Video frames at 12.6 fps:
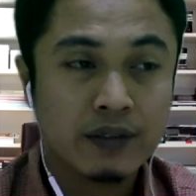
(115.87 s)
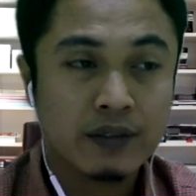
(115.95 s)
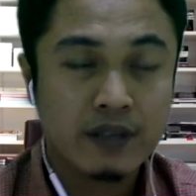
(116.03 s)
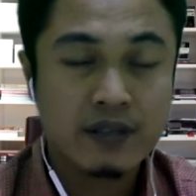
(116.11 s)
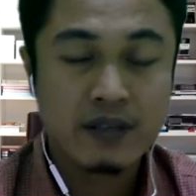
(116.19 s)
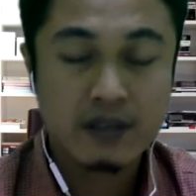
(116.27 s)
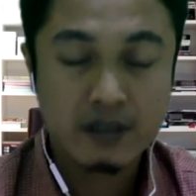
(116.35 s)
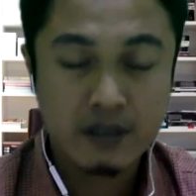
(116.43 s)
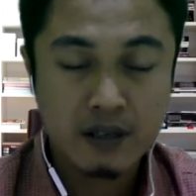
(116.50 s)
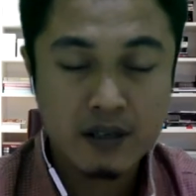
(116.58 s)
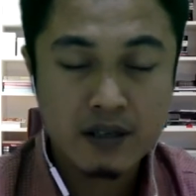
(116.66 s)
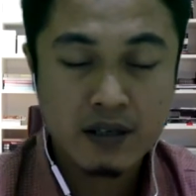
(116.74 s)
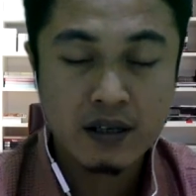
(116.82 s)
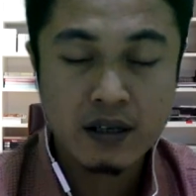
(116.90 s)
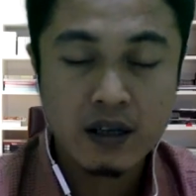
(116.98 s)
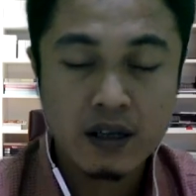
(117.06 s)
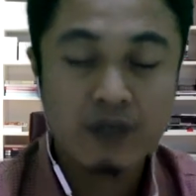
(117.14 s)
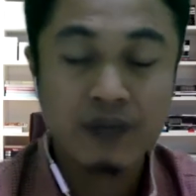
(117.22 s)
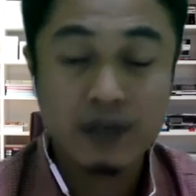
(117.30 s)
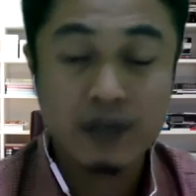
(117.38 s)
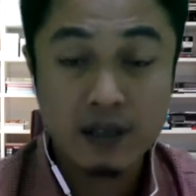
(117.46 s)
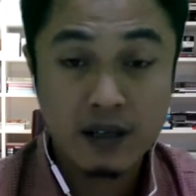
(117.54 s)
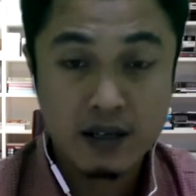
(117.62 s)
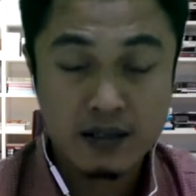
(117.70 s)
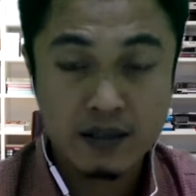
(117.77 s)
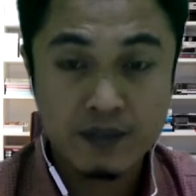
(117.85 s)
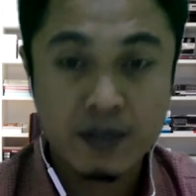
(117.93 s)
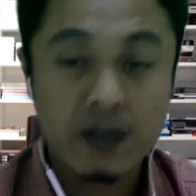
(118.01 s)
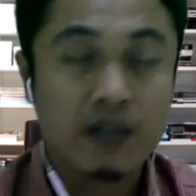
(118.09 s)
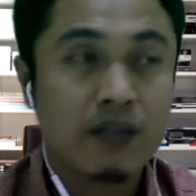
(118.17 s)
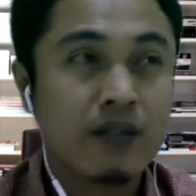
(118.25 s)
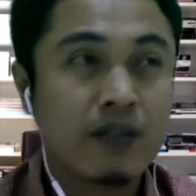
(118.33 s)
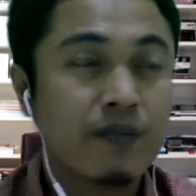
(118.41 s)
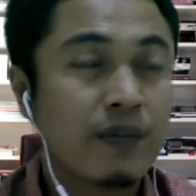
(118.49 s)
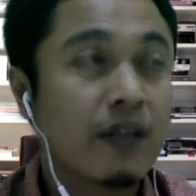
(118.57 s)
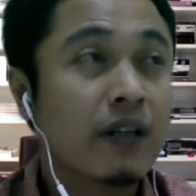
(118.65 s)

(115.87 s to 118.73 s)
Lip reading: this international conference as the participant,